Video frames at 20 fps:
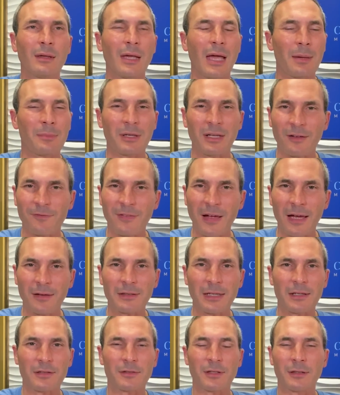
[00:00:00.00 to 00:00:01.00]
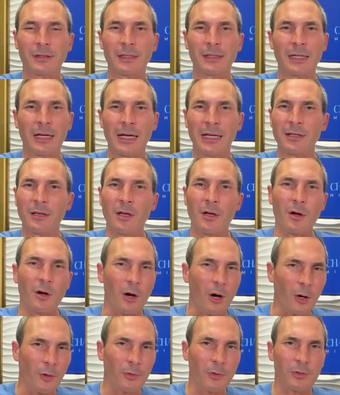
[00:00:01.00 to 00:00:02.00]
I mean, I found out Sunday night
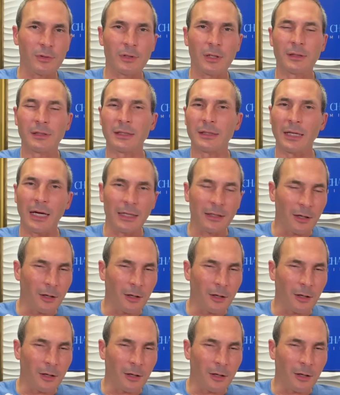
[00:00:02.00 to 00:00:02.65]
all through Sunday night,